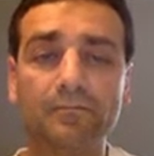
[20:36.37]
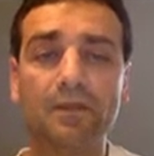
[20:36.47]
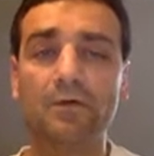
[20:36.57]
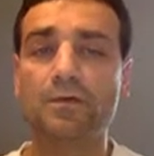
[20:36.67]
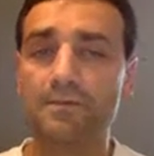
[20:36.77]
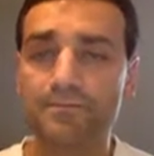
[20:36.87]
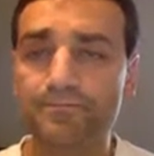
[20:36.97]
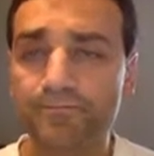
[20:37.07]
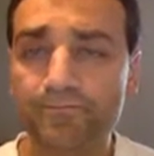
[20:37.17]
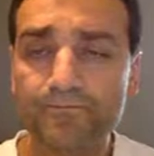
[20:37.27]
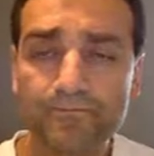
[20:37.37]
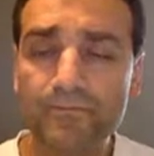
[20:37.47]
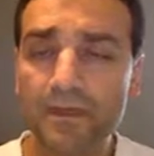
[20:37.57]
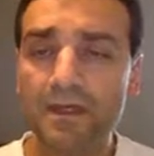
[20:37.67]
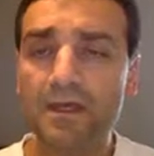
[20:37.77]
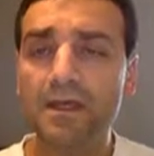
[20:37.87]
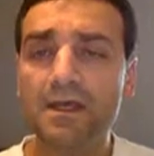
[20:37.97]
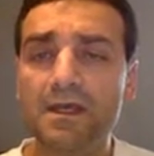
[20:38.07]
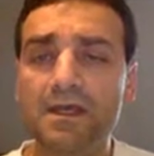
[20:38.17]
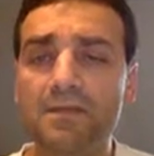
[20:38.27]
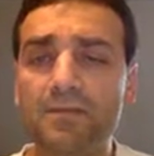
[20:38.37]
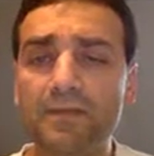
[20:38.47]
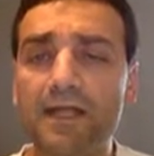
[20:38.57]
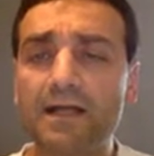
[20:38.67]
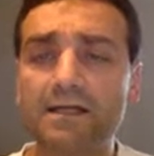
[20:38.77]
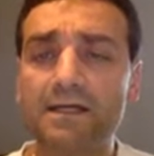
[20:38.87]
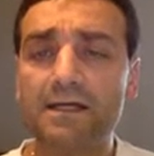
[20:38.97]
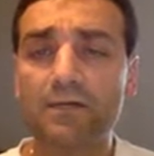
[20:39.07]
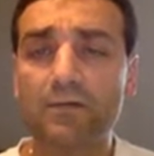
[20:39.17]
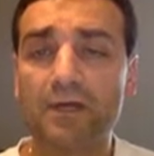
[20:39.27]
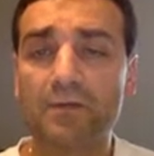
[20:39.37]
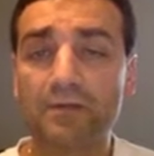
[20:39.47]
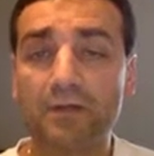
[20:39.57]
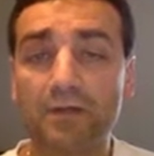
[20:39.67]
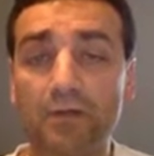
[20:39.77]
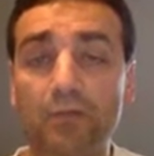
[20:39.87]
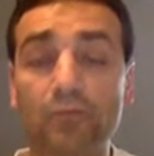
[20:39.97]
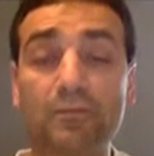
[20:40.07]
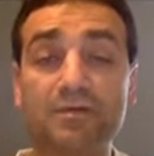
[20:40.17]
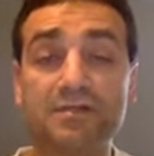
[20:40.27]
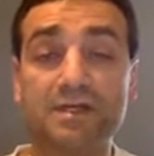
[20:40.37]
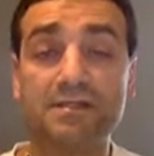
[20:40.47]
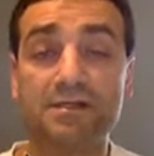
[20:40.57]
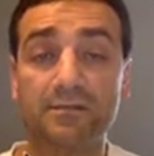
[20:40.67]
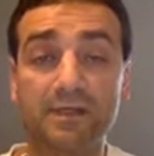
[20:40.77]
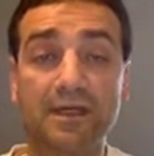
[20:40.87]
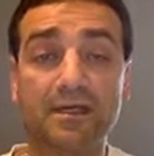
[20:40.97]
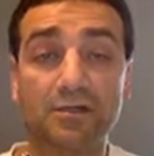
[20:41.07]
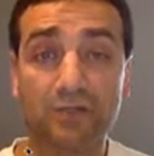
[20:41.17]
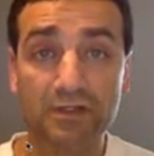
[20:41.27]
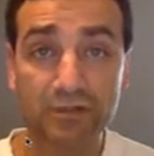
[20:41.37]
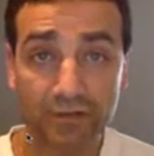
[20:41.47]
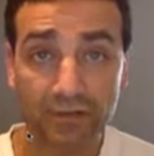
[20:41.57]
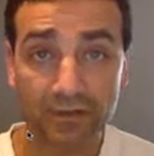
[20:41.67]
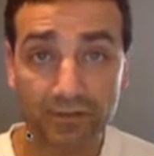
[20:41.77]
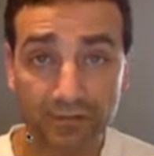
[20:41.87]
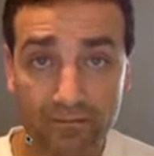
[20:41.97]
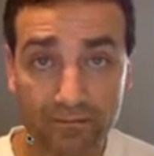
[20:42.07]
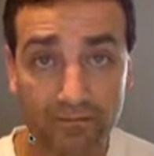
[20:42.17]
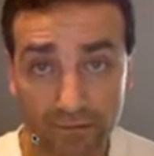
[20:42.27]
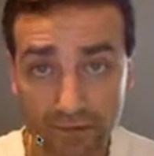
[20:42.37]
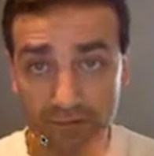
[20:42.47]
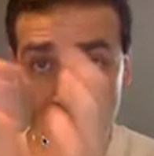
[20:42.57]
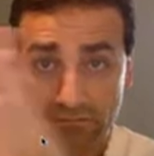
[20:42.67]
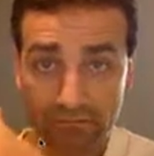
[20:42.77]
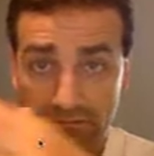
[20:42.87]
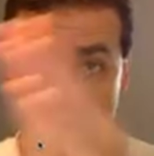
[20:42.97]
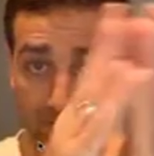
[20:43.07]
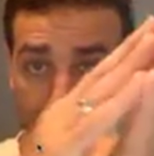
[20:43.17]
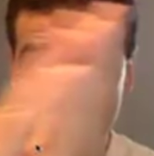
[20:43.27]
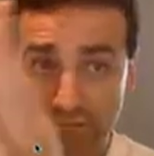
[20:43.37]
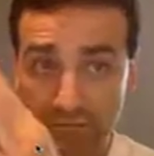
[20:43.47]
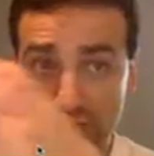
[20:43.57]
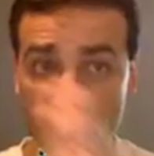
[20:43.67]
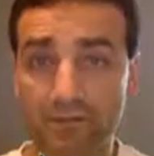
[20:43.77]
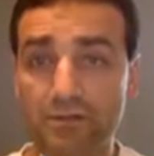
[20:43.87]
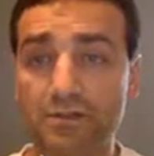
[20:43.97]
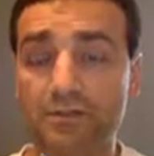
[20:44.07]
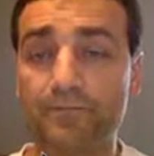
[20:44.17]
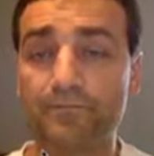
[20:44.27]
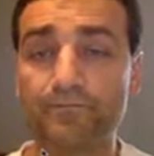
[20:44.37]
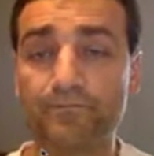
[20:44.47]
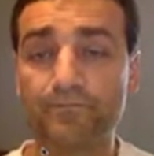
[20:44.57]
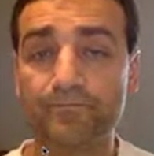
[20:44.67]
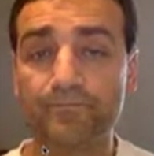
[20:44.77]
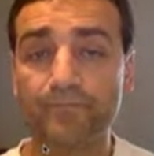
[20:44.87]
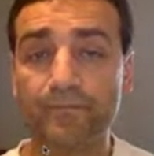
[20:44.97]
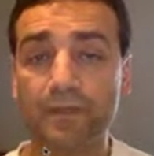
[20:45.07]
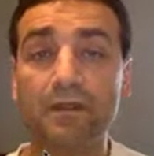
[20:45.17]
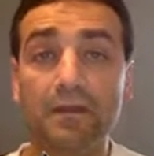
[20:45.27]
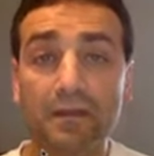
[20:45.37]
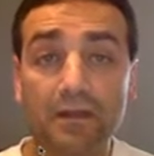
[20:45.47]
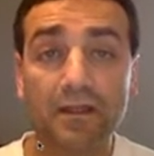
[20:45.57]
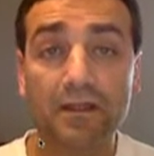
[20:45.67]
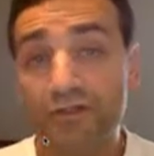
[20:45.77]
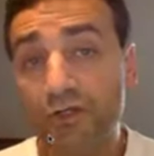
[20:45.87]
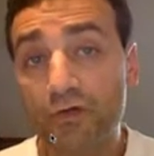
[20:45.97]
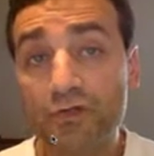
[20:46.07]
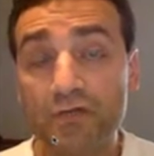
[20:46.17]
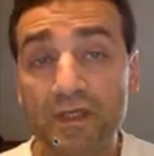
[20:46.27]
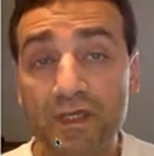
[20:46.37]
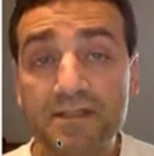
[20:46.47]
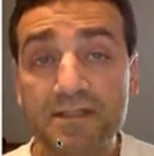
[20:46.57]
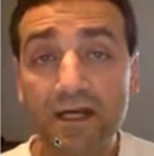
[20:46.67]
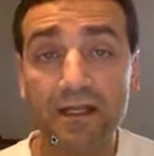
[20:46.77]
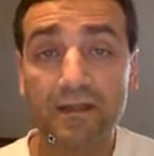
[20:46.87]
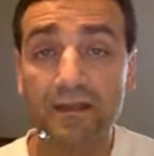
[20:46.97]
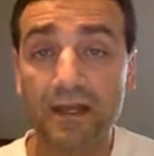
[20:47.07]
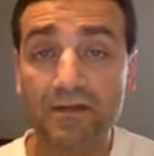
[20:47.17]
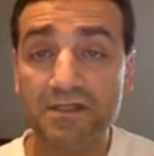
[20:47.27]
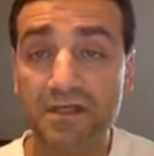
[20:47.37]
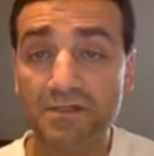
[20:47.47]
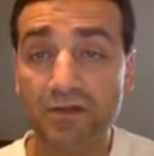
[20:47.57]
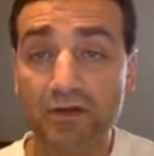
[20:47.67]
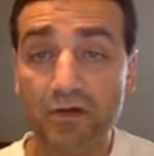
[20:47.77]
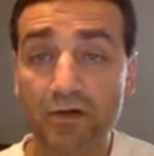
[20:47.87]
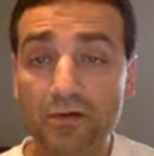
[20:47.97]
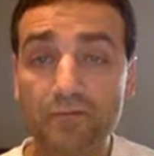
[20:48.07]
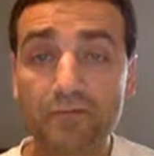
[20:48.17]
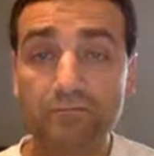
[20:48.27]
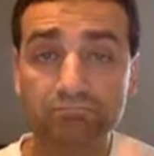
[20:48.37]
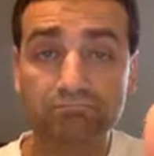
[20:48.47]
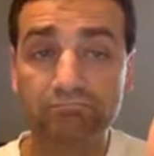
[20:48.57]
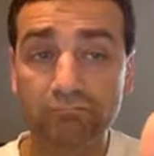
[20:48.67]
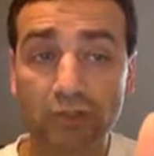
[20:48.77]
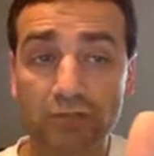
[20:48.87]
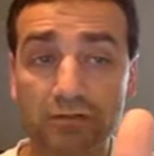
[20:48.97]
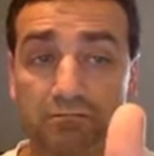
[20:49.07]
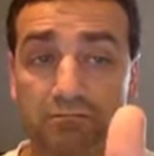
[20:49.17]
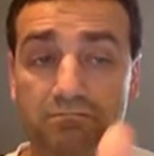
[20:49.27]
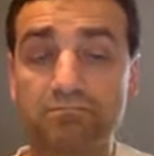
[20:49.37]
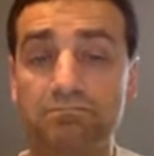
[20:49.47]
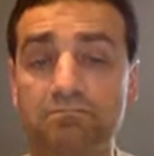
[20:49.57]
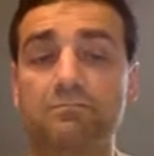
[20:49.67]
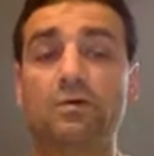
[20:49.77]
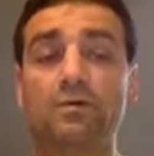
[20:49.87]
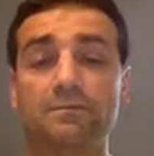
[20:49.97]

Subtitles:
Okay. The block diagram below represents a meandering stream. Okay? It's a meandering stream. And it shows you the inside and the outsides of the curve. Good. Okay.